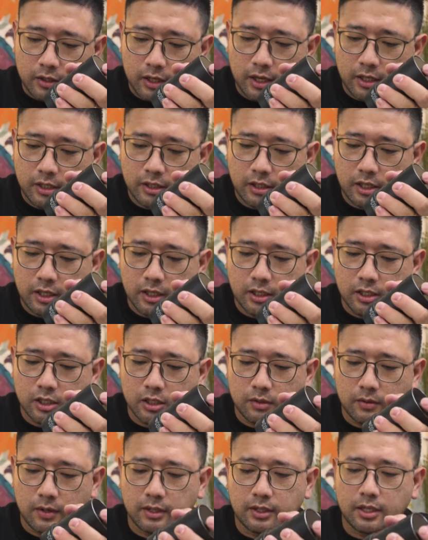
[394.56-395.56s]
That is
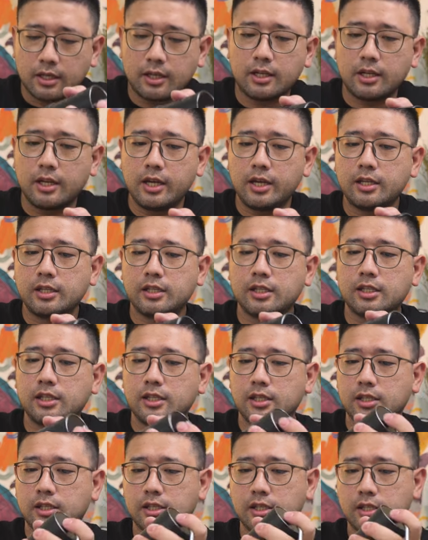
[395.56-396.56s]
20
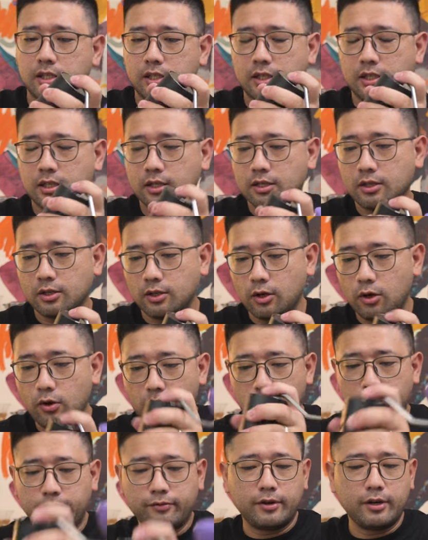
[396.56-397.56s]
clicks. Oh,
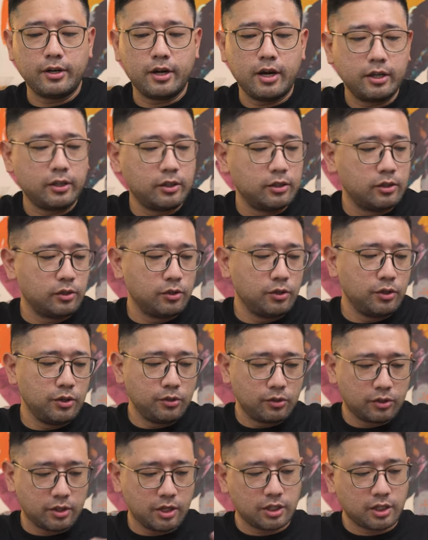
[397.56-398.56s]
I forgot to
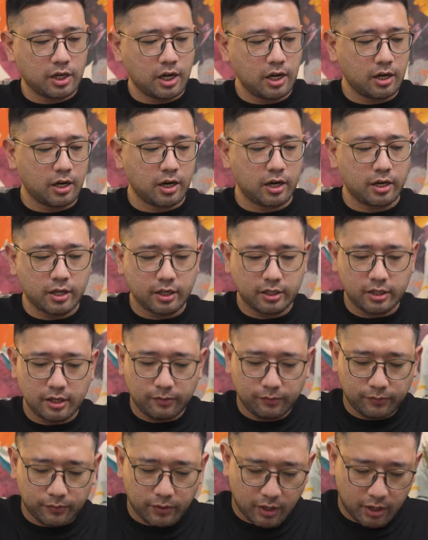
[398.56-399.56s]
use the shaker, the
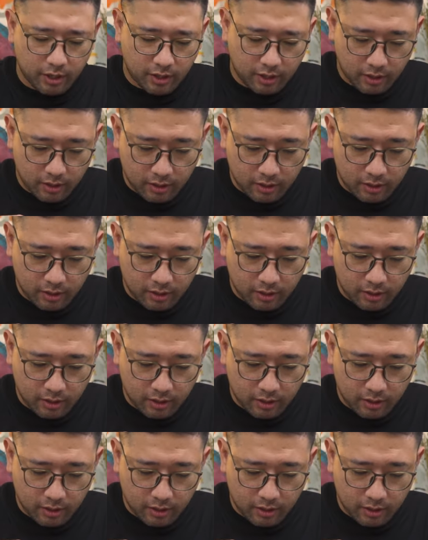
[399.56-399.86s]
sifter.